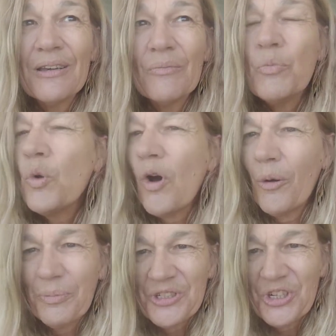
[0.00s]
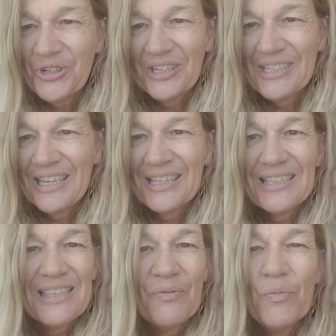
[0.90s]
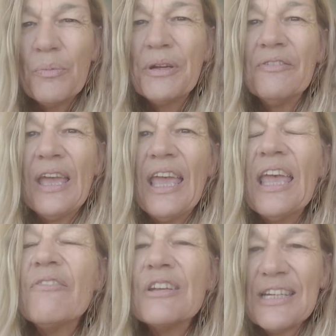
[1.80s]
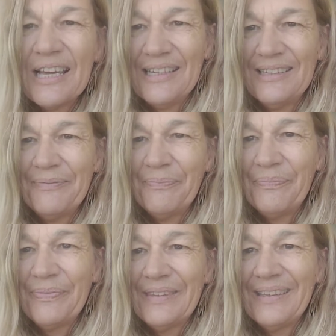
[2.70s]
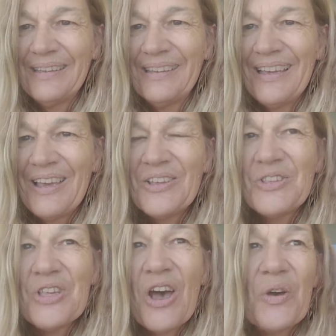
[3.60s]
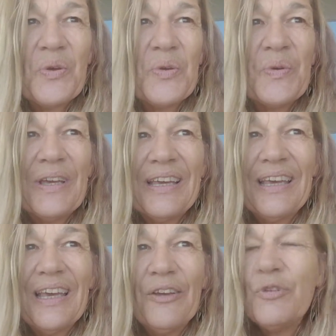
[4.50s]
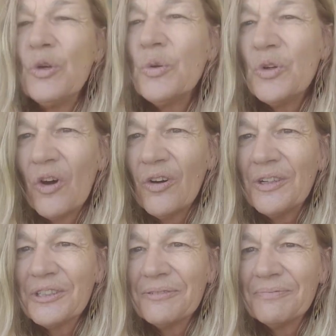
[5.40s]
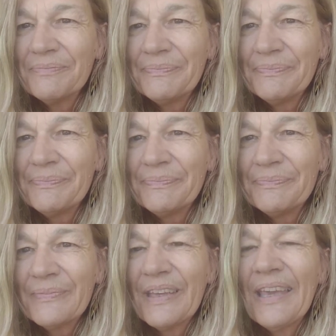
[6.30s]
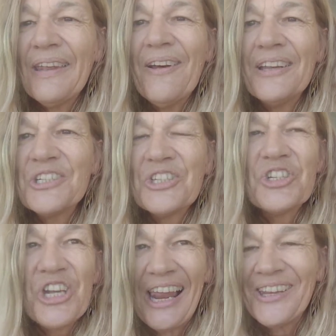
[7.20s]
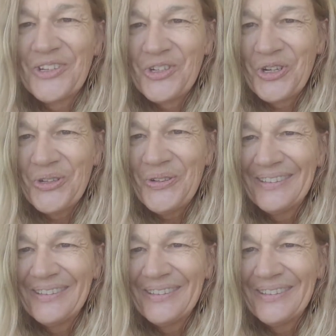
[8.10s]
more opportunities than women have ever done. So if you're not, can I just challenge you?